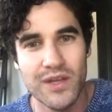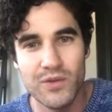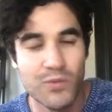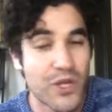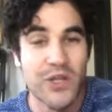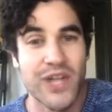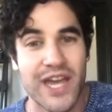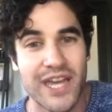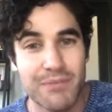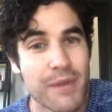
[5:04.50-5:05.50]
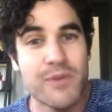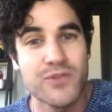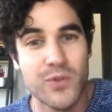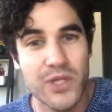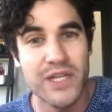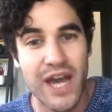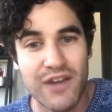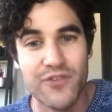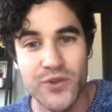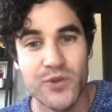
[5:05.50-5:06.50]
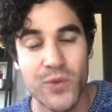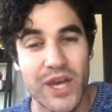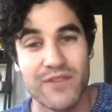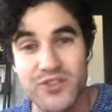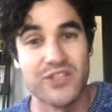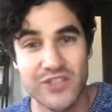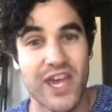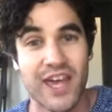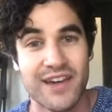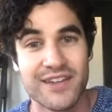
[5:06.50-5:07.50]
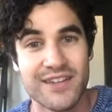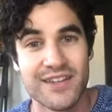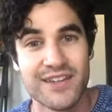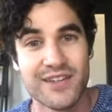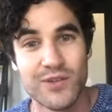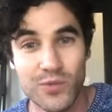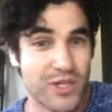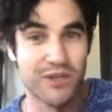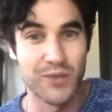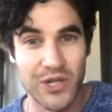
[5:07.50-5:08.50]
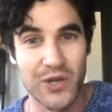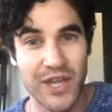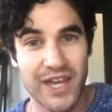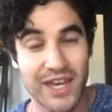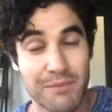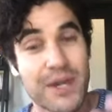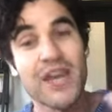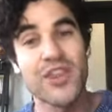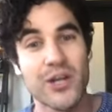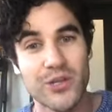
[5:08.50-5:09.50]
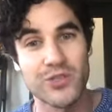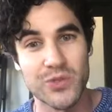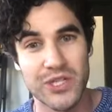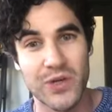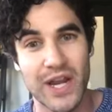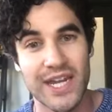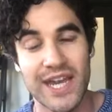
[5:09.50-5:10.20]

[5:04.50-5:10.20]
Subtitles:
we don't like it. Maybe it was a really highfalutin way of just saying we don't like it. But I thought it looked really great.